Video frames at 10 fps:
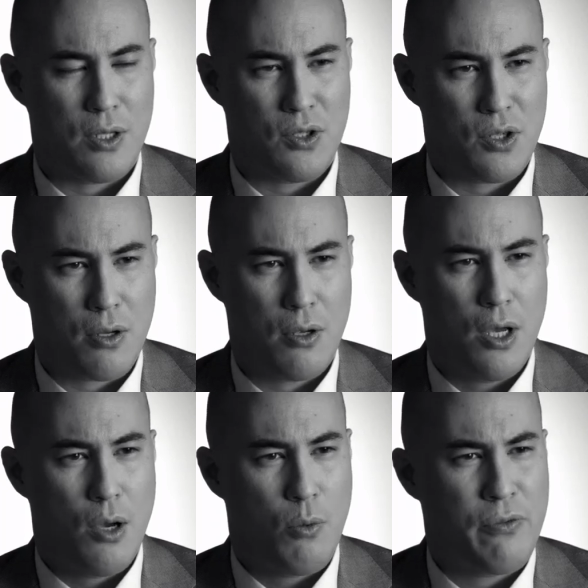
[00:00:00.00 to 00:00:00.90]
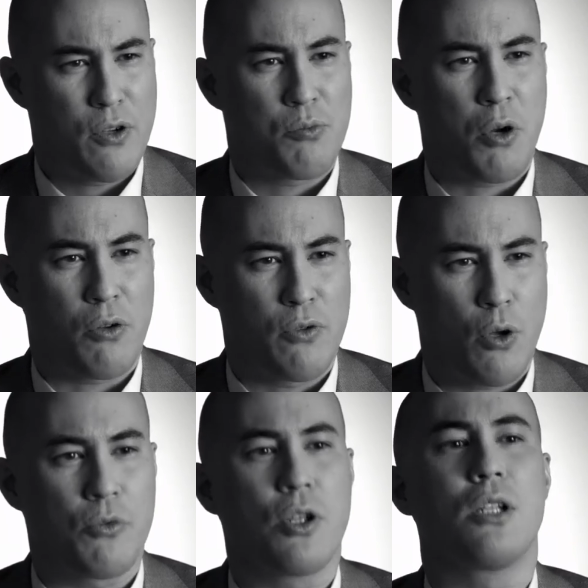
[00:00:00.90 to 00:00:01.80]
He's, uh, whenever he's proud of an
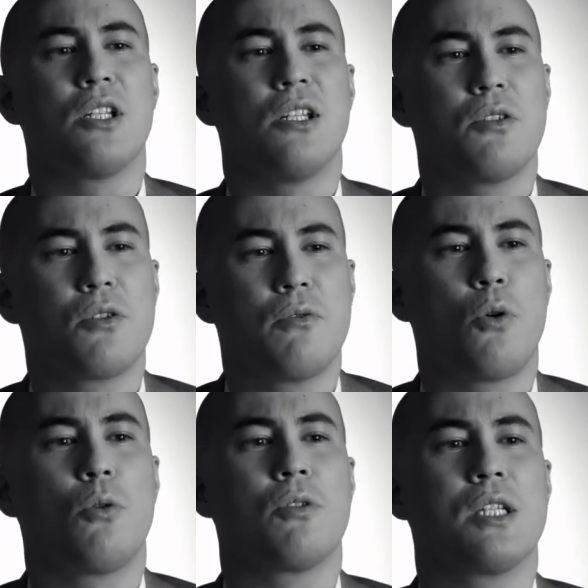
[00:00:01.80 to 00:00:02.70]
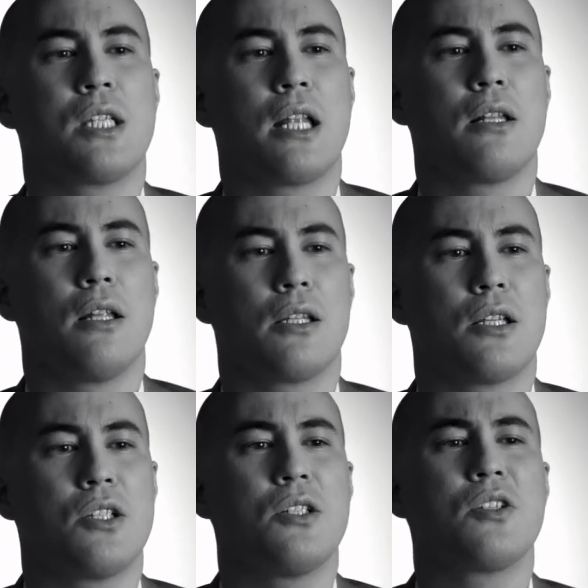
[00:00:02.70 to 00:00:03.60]
object, he sort of holds his head like
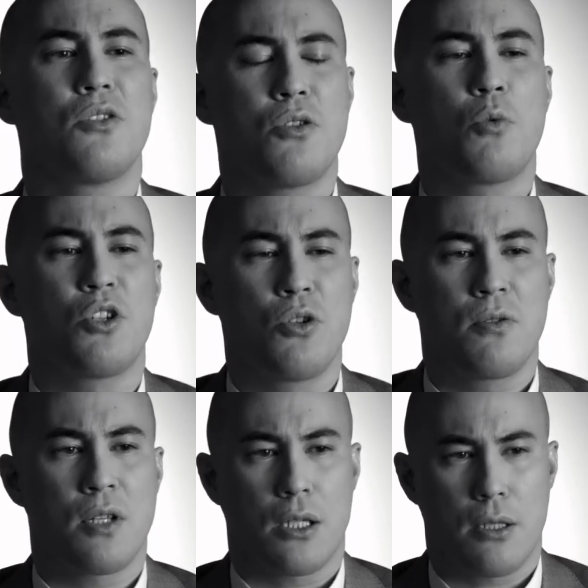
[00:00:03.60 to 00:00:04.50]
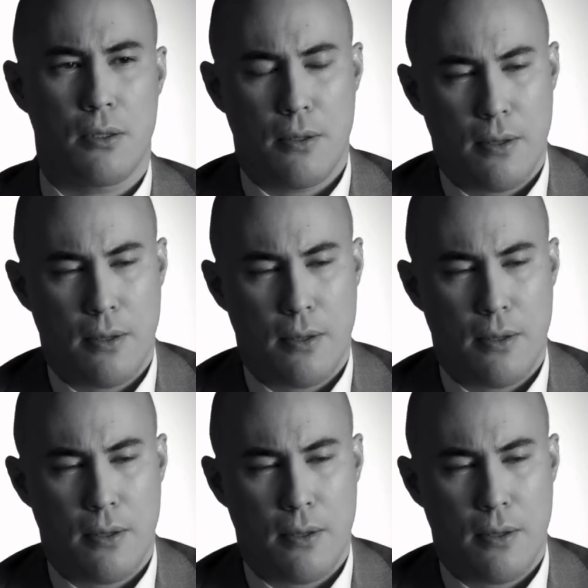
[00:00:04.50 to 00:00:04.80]
this and he said, you know, what do you think?